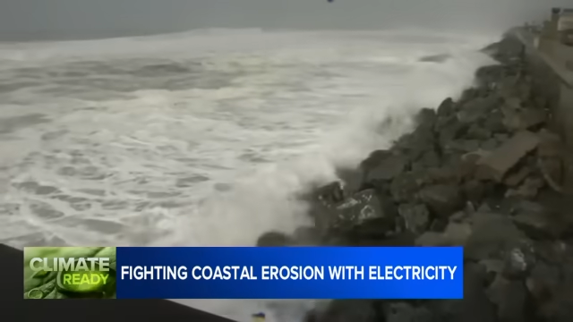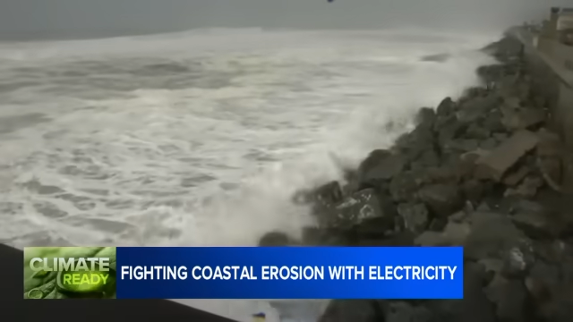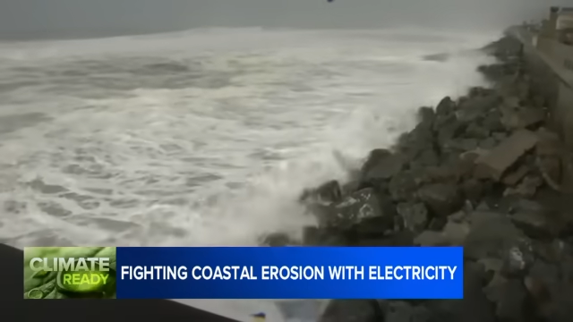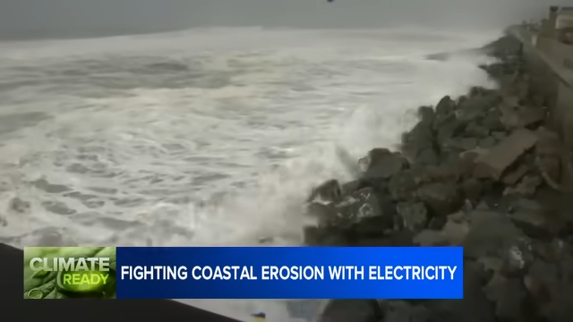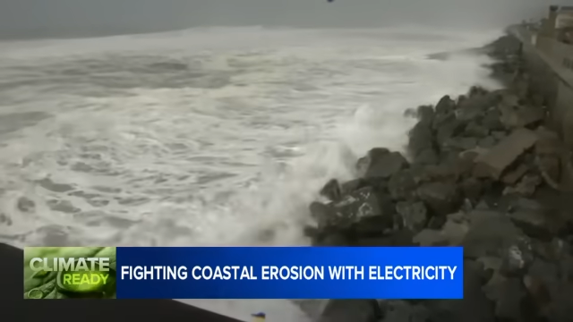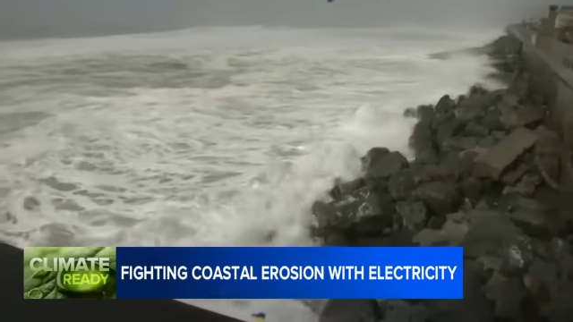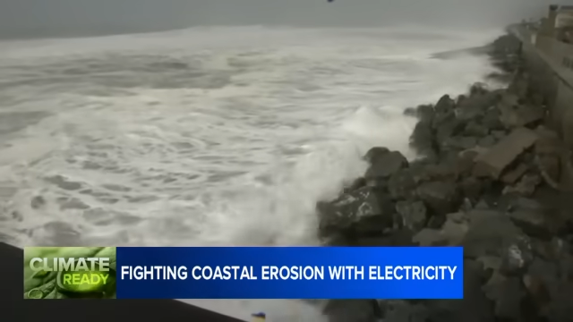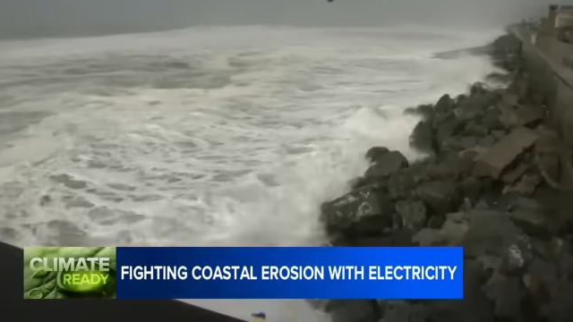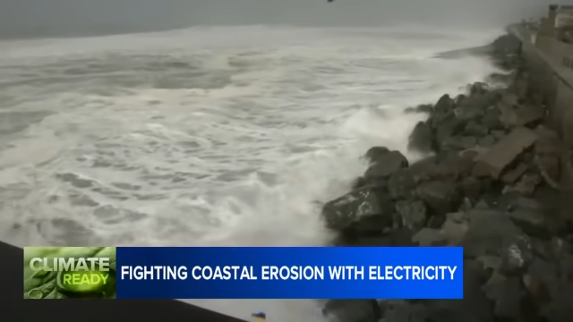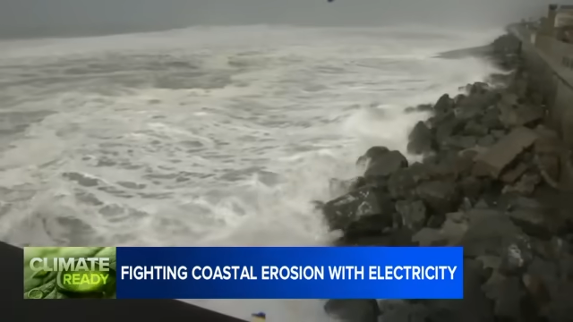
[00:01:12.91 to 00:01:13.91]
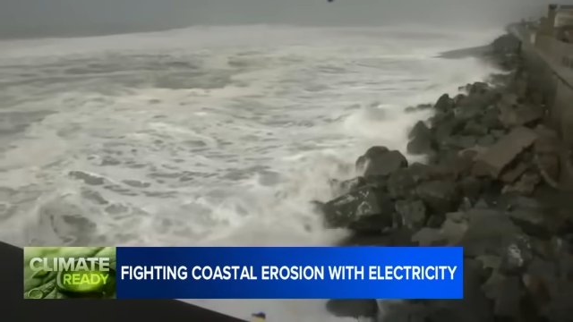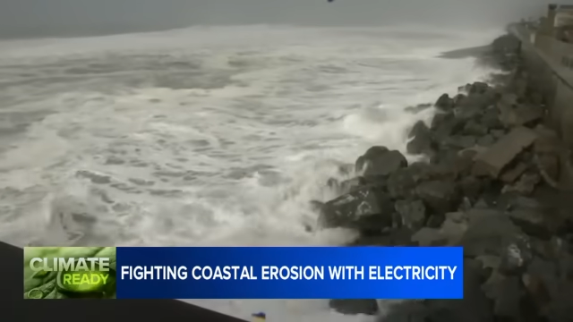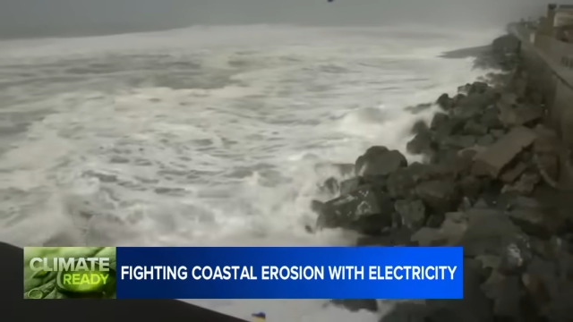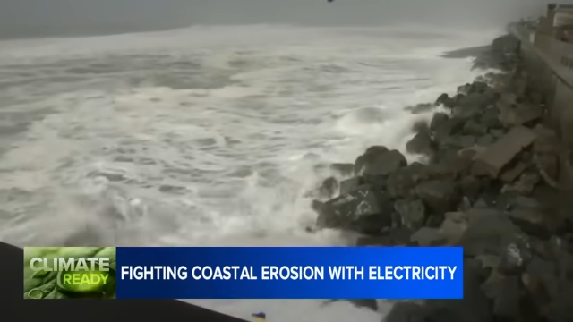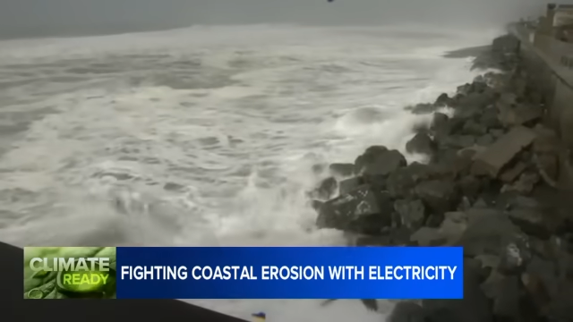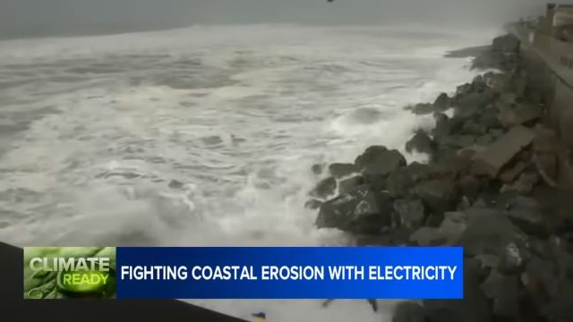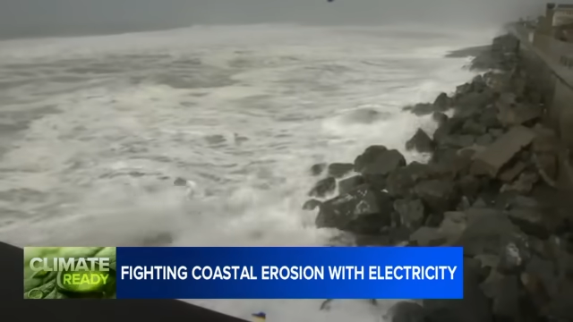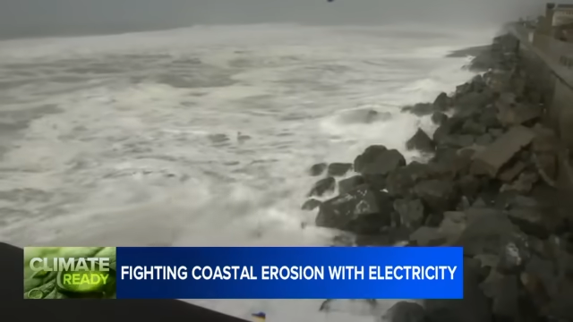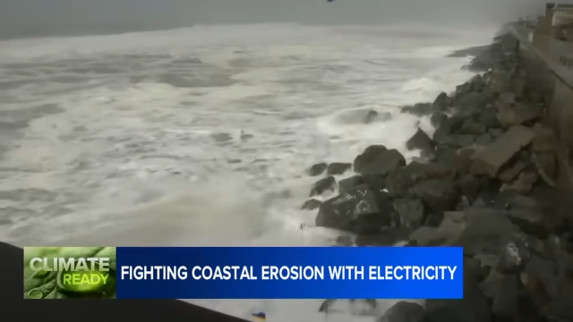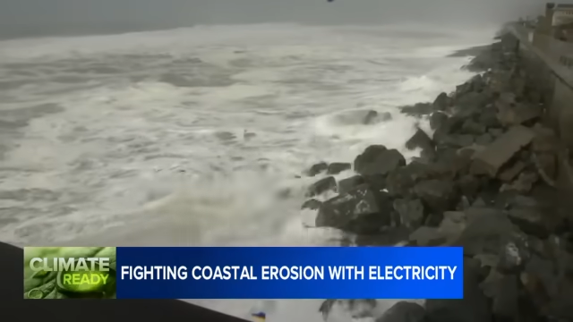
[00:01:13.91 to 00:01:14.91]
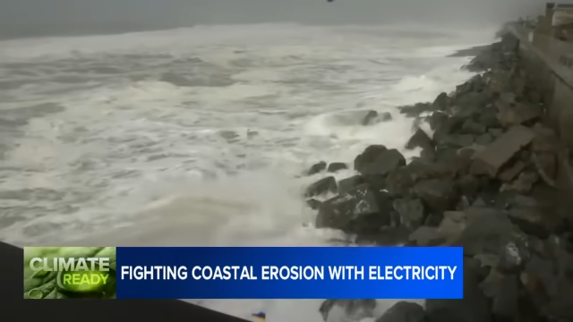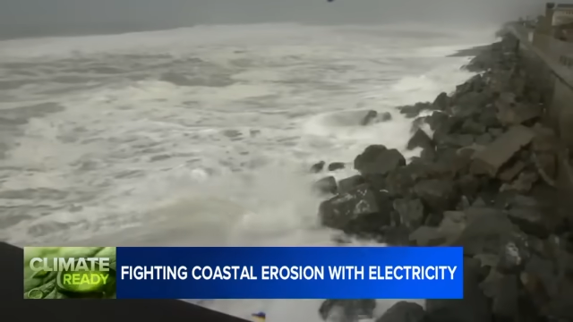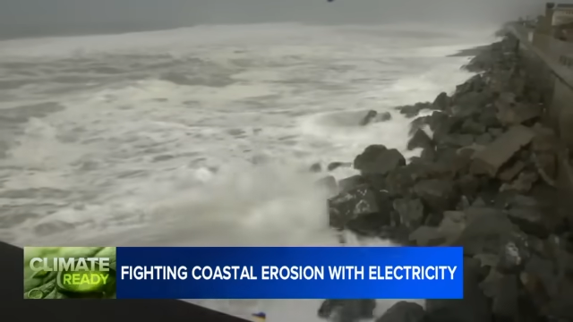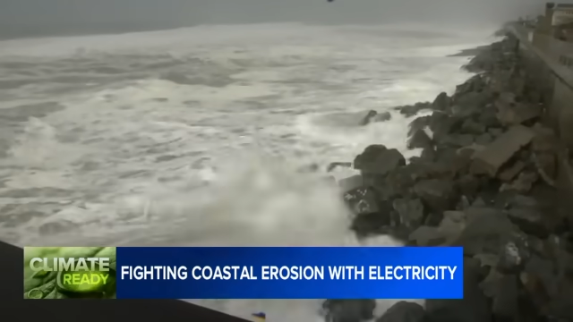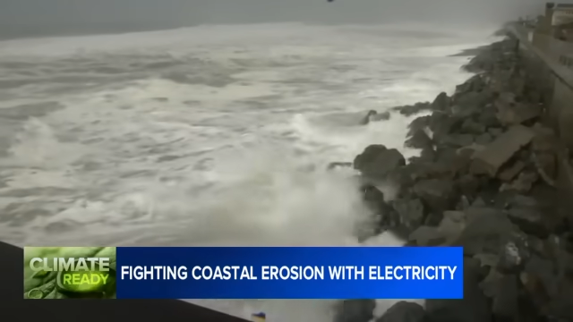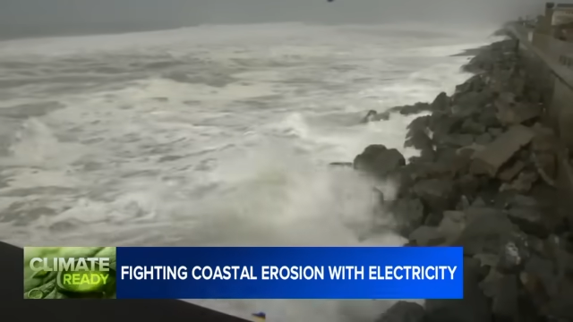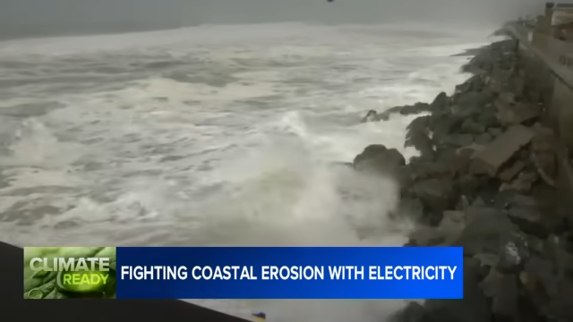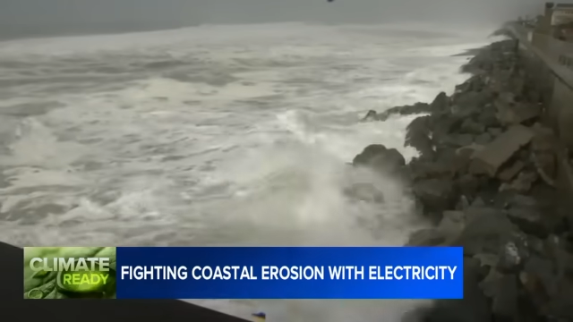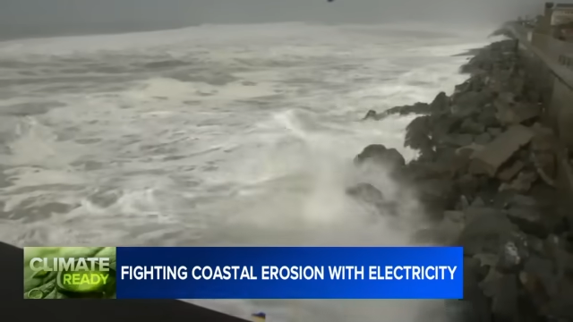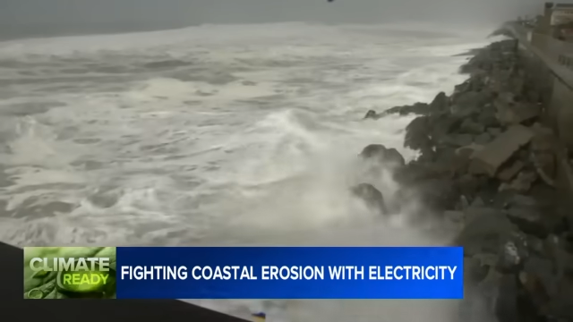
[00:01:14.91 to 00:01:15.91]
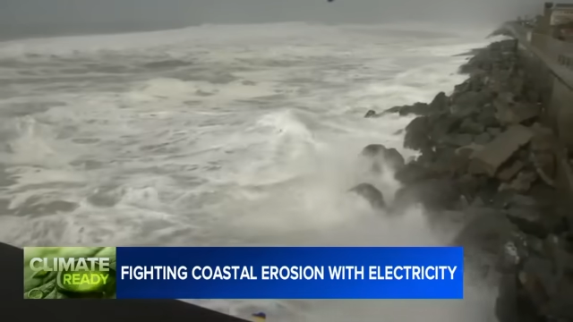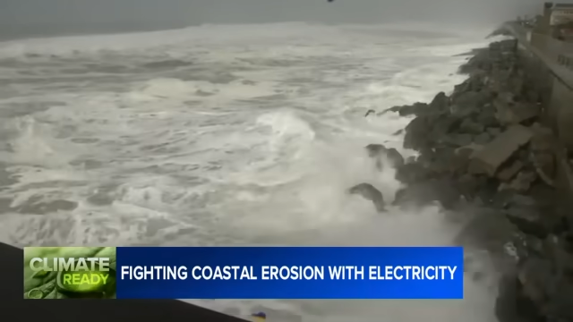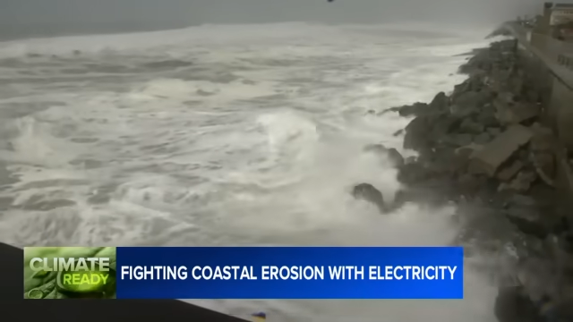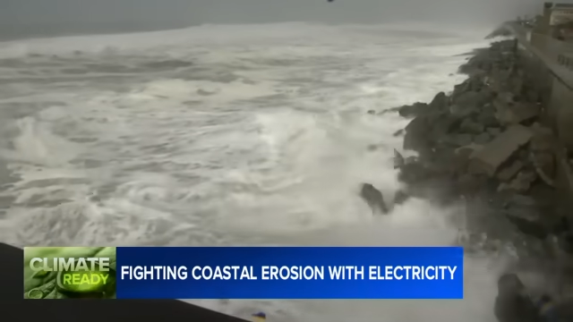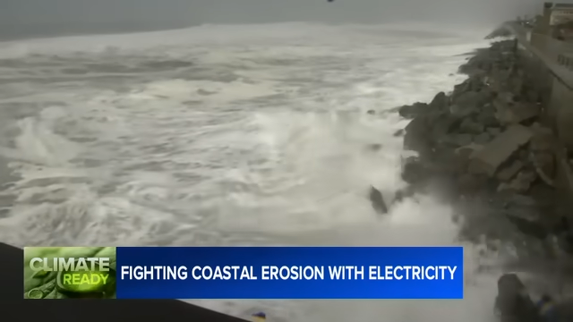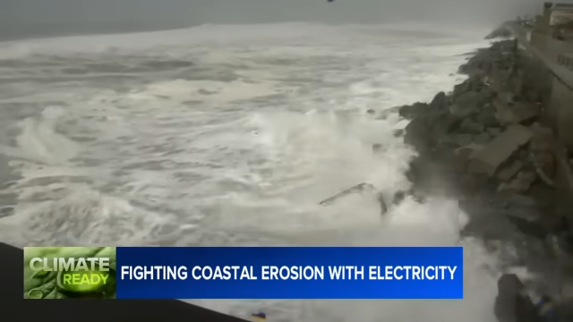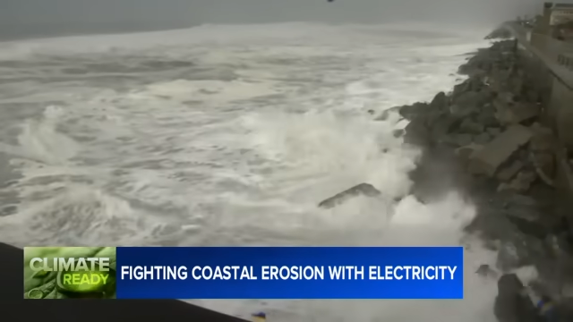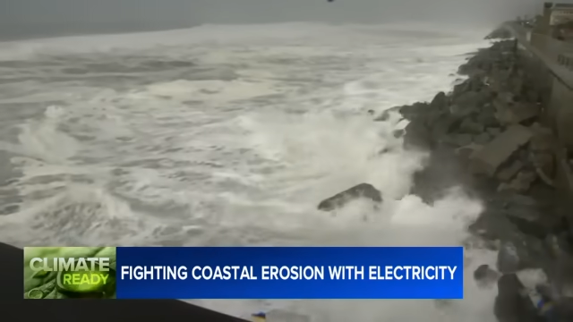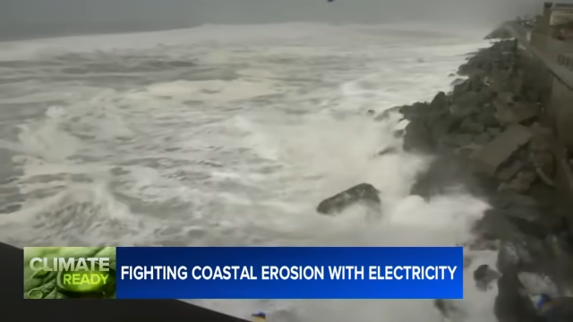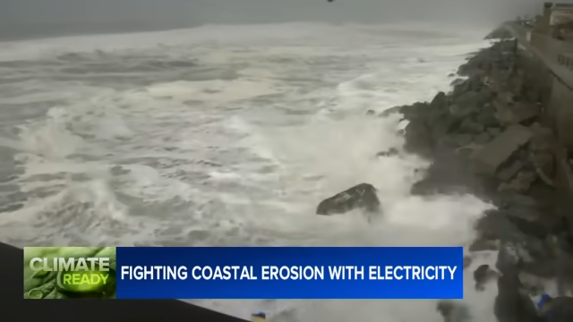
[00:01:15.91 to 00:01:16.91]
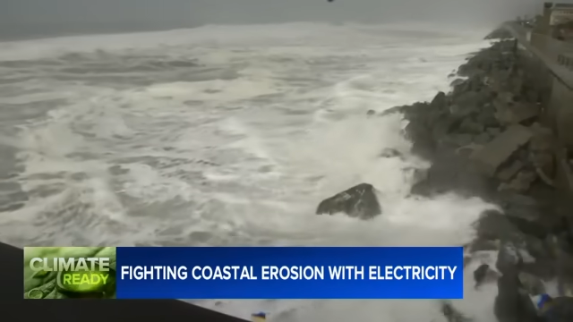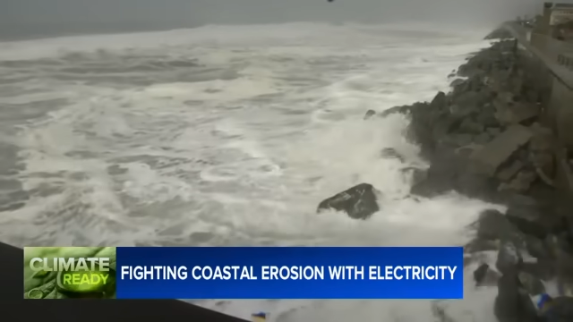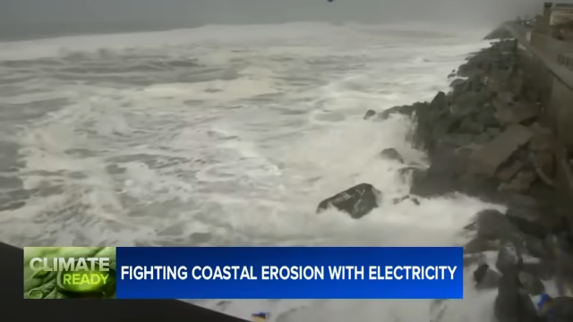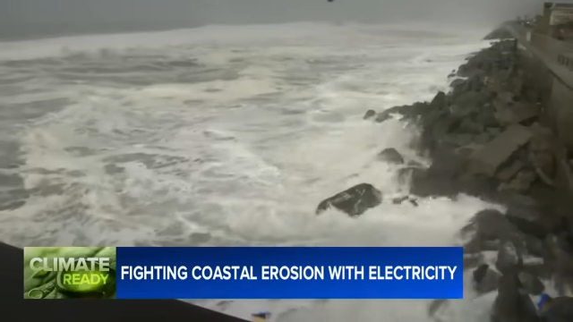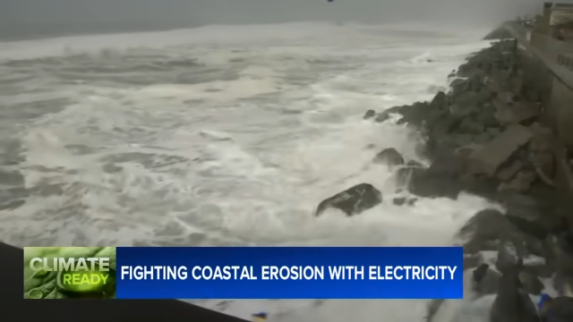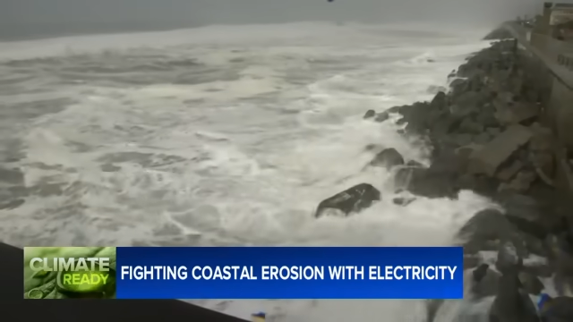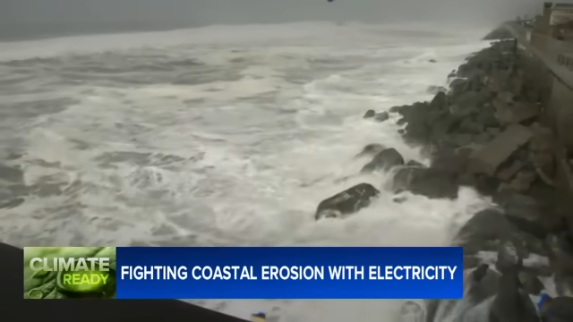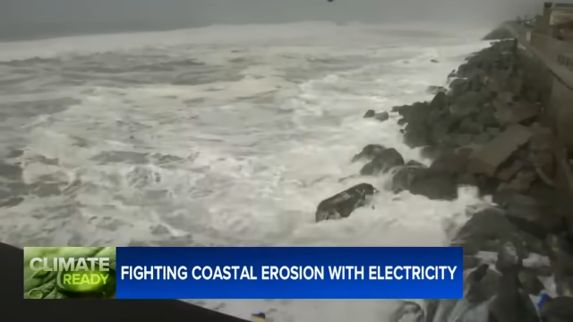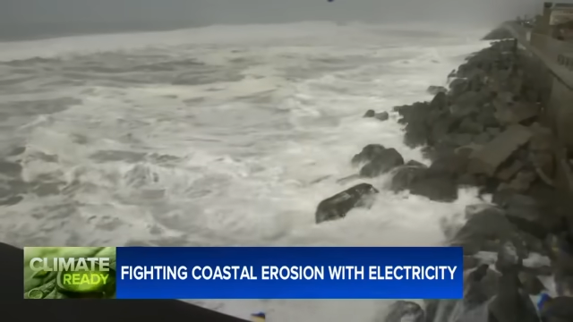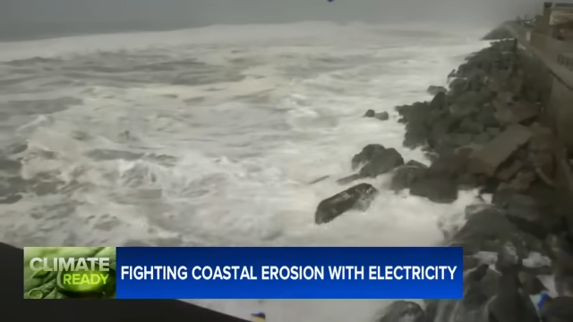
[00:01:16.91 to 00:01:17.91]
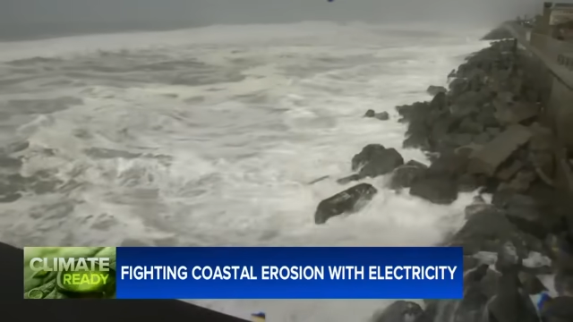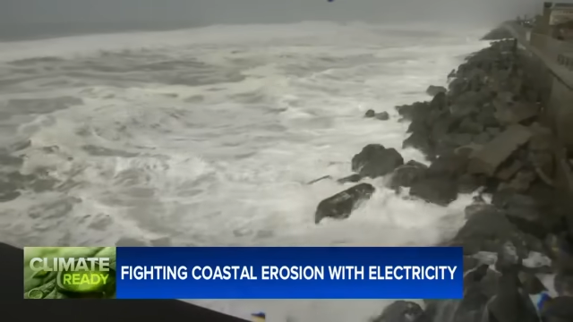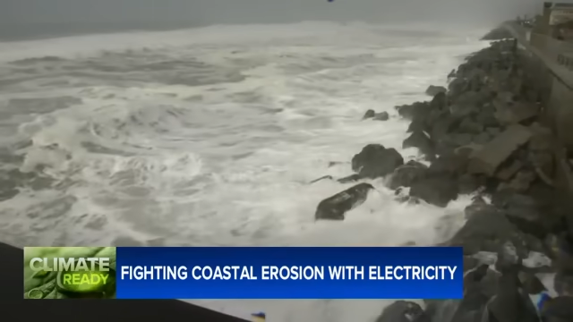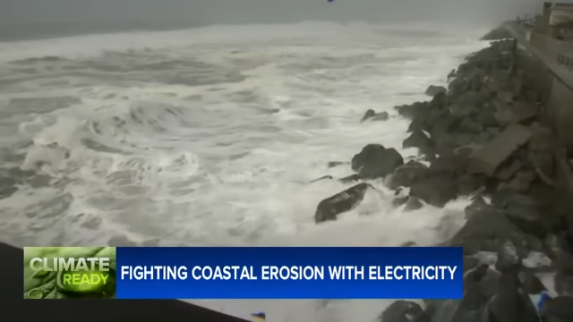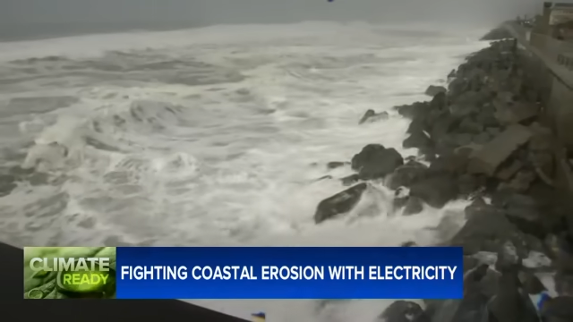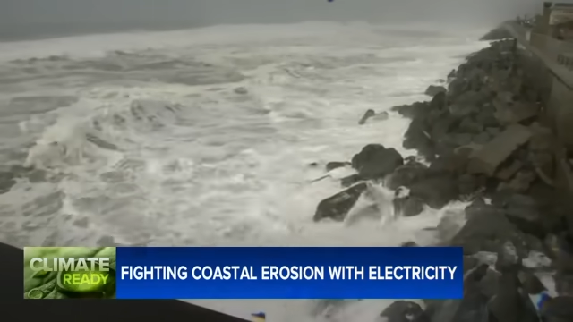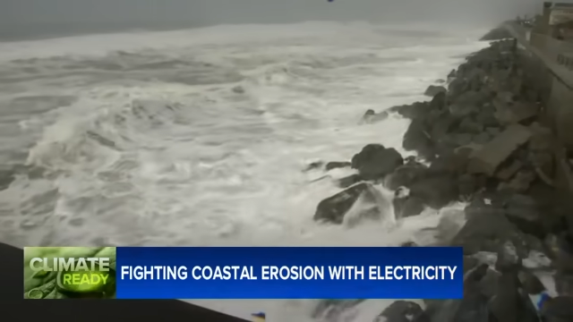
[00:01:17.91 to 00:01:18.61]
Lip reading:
No face is visible, so there are no lips to read.